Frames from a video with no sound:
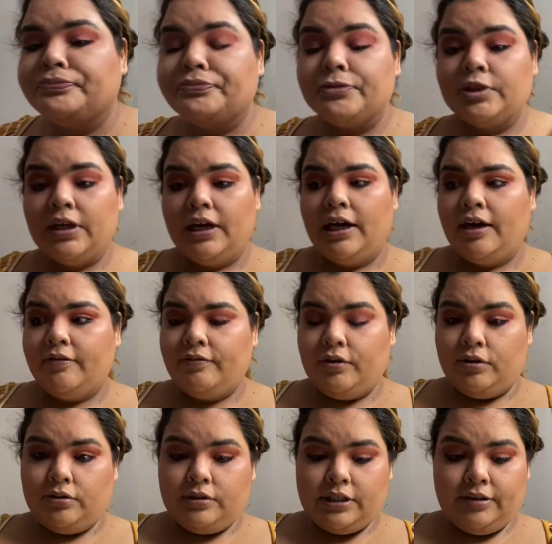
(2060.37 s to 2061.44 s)
So I have
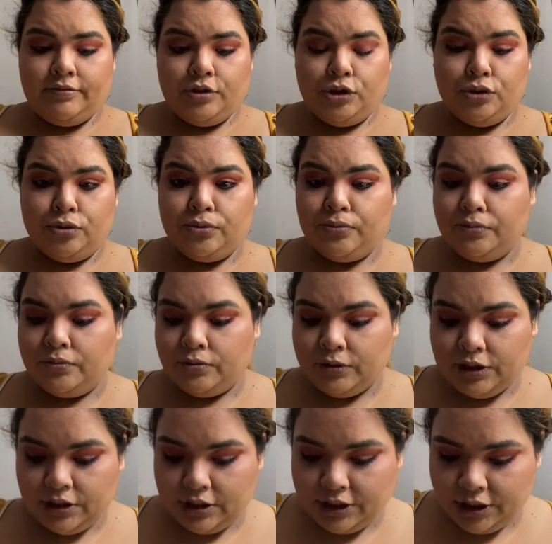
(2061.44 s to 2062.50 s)
those. I have two,
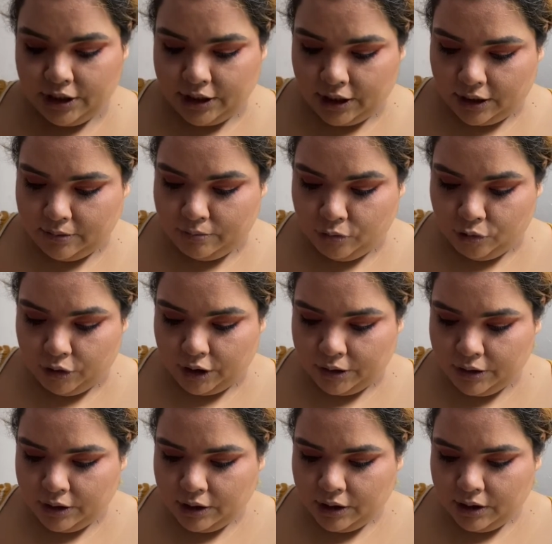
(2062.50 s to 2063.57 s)
which I should have gotten more,
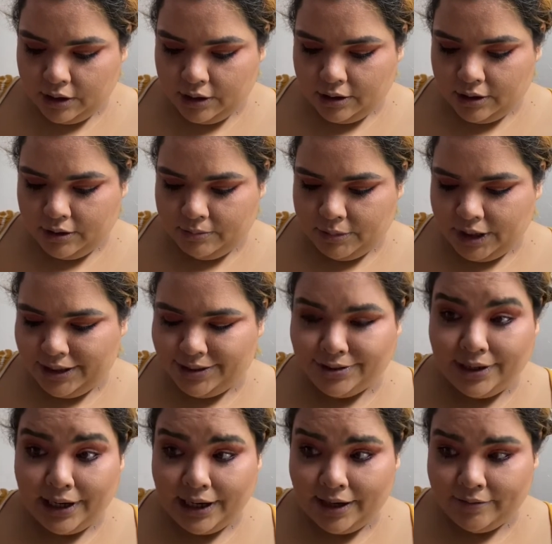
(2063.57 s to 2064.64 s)
but it's
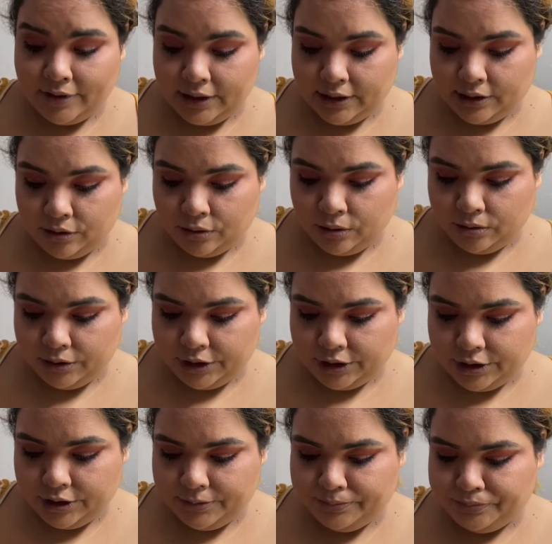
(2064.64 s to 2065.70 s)
okay. I have like little
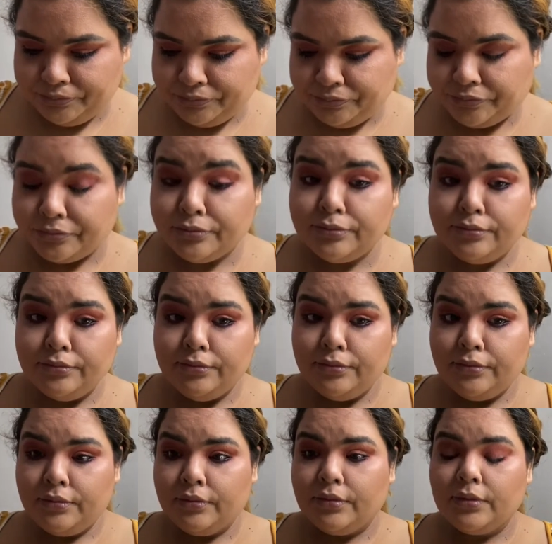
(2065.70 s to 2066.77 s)
holders
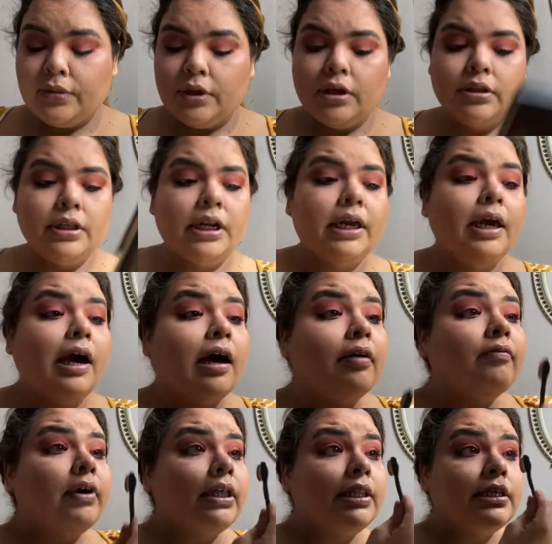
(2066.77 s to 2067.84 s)
that
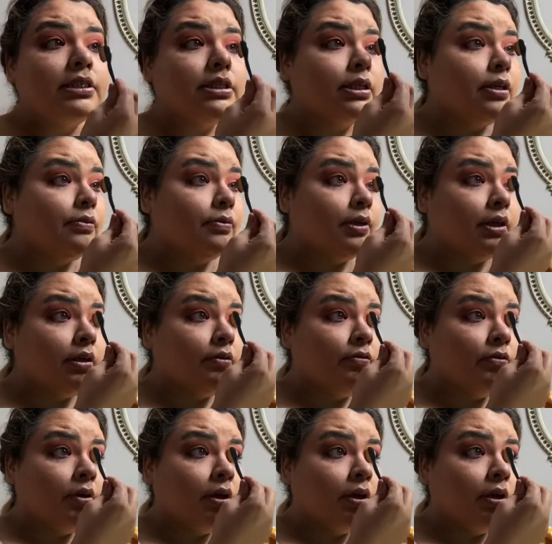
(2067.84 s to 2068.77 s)
I like to get rid of,